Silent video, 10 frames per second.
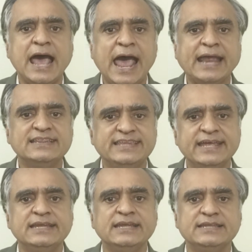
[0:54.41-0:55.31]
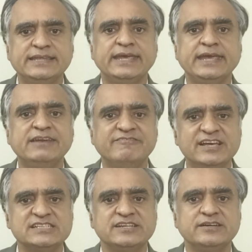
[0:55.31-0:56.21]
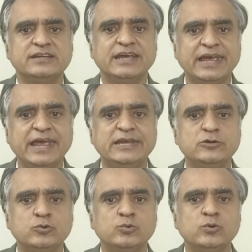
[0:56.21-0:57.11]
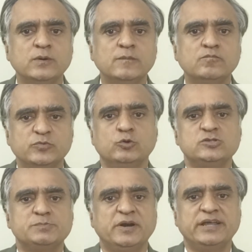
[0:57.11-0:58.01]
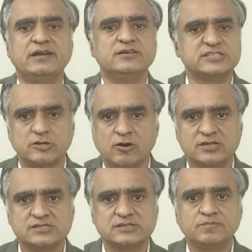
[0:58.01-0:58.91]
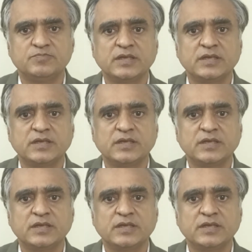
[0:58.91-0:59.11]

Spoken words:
and then they invest it into those particular stocks.